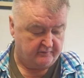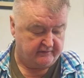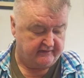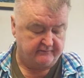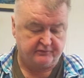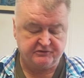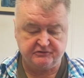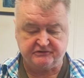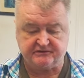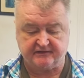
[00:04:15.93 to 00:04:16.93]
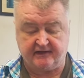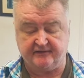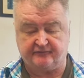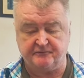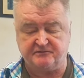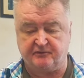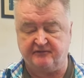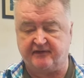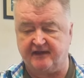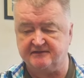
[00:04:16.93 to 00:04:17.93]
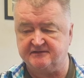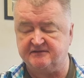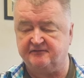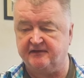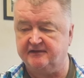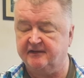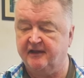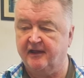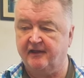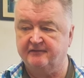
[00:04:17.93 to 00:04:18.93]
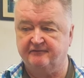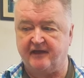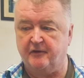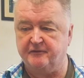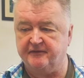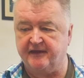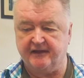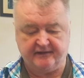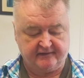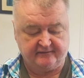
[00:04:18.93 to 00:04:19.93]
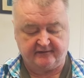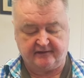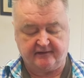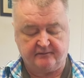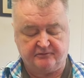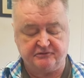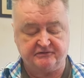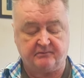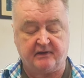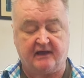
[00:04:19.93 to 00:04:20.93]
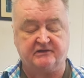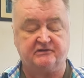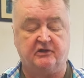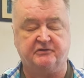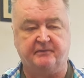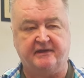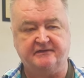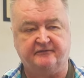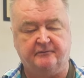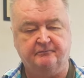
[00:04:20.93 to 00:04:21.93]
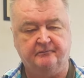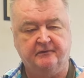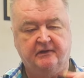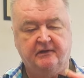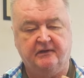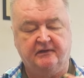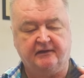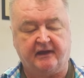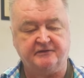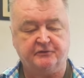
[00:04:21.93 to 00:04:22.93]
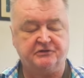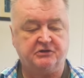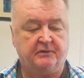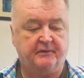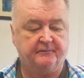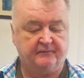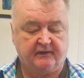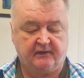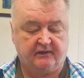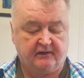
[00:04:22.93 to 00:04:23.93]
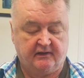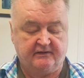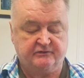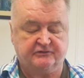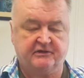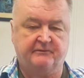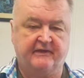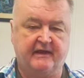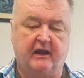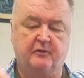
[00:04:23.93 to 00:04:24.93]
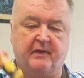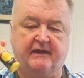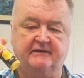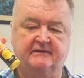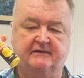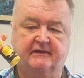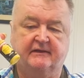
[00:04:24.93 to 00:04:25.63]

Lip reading: But he then produced, from his briefcase, as if he'd found it there, he produced a black slotter base from King's Workshop. And he took some of the yellow paint.